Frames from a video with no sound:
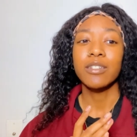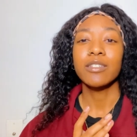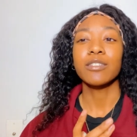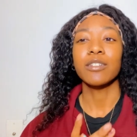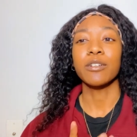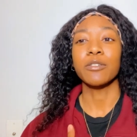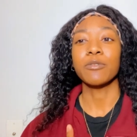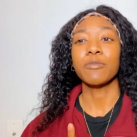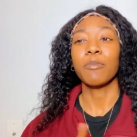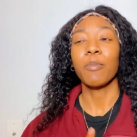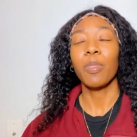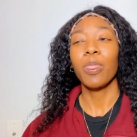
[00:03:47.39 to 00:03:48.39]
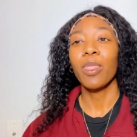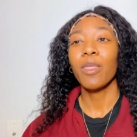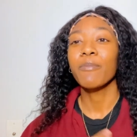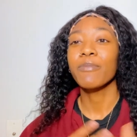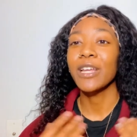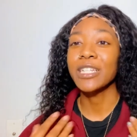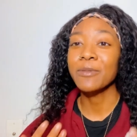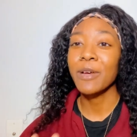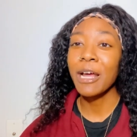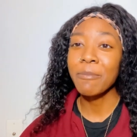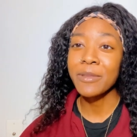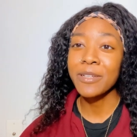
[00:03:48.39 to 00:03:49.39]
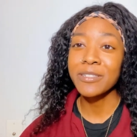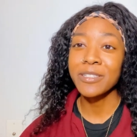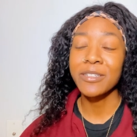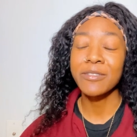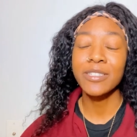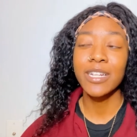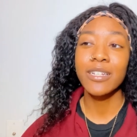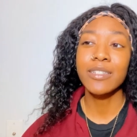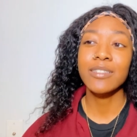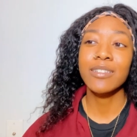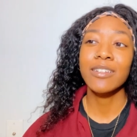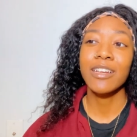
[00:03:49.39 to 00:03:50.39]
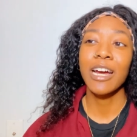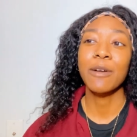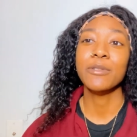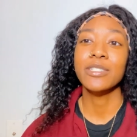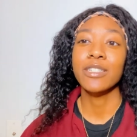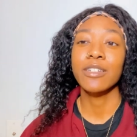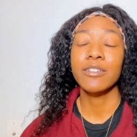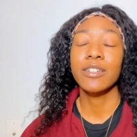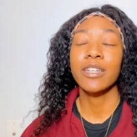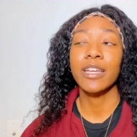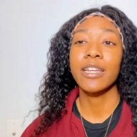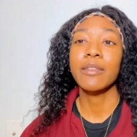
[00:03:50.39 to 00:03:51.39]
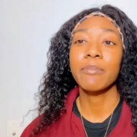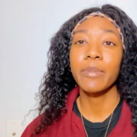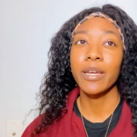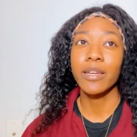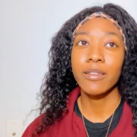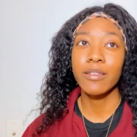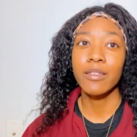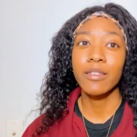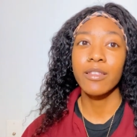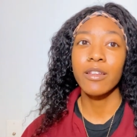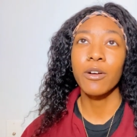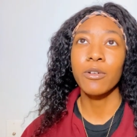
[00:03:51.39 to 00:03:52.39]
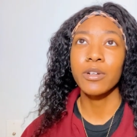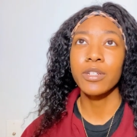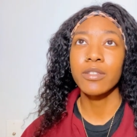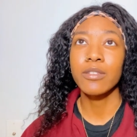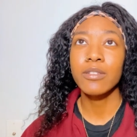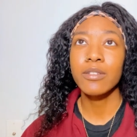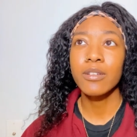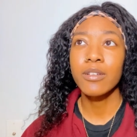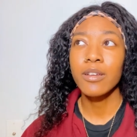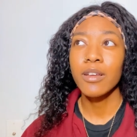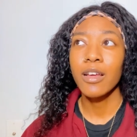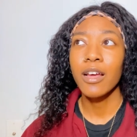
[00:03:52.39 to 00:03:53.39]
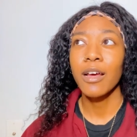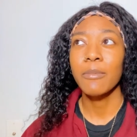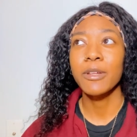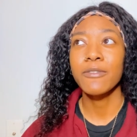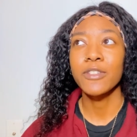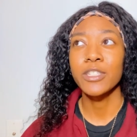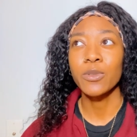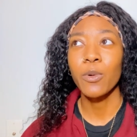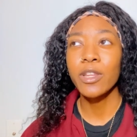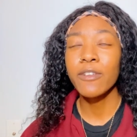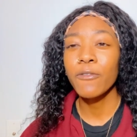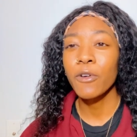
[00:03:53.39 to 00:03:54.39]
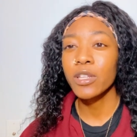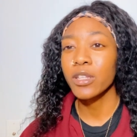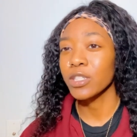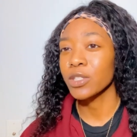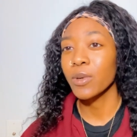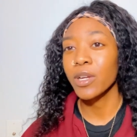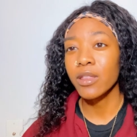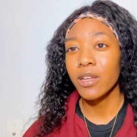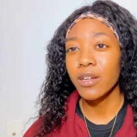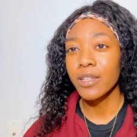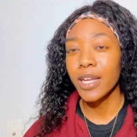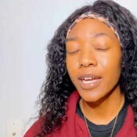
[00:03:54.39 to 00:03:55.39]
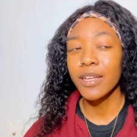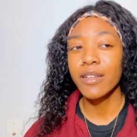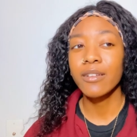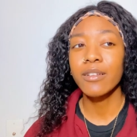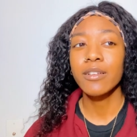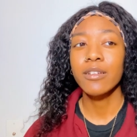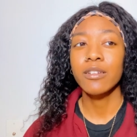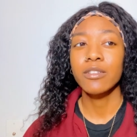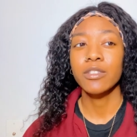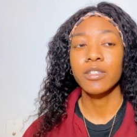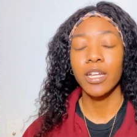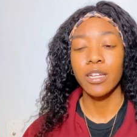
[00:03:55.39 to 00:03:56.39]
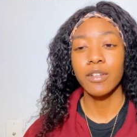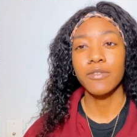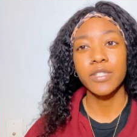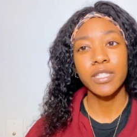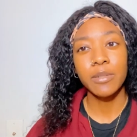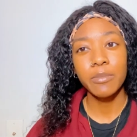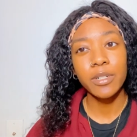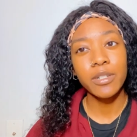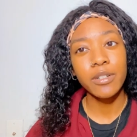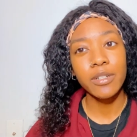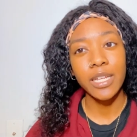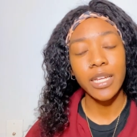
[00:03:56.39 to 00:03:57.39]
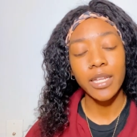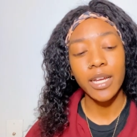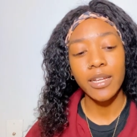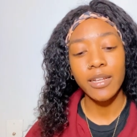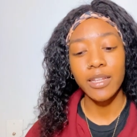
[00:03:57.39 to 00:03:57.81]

So that's what happened during those days. I was literally in bed on, I believe the 24th or the 23rd night, like of December that night.